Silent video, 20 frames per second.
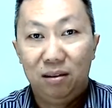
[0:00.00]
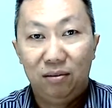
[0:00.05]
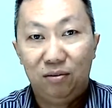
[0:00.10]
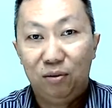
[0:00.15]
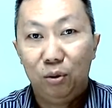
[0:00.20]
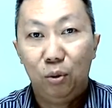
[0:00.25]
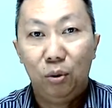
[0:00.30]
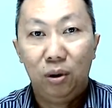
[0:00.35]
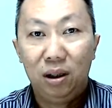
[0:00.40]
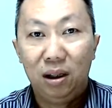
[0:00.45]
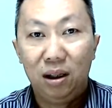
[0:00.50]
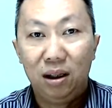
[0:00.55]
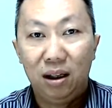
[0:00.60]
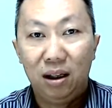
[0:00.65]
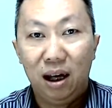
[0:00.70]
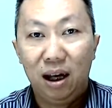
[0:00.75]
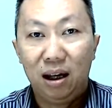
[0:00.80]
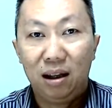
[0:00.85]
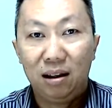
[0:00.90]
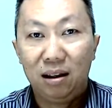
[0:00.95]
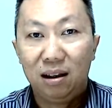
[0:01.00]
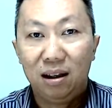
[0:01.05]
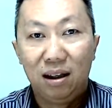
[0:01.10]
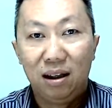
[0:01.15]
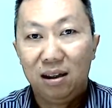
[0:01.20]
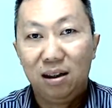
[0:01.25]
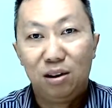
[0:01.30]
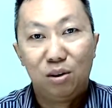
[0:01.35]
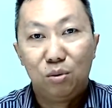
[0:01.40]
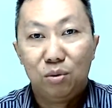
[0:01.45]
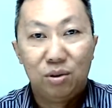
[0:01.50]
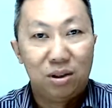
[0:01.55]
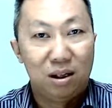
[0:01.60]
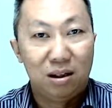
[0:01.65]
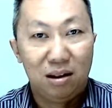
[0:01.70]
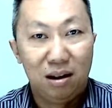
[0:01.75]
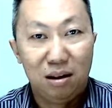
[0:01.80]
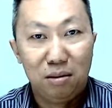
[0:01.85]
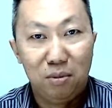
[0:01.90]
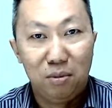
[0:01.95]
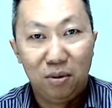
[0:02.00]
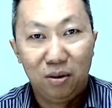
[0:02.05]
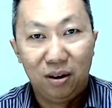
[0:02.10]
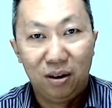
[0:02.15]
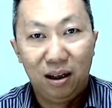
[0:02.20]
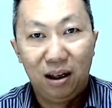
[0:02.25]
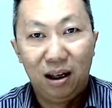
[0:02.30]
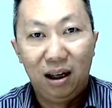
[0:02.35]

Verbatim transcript: fluently and he has no stutter anymore.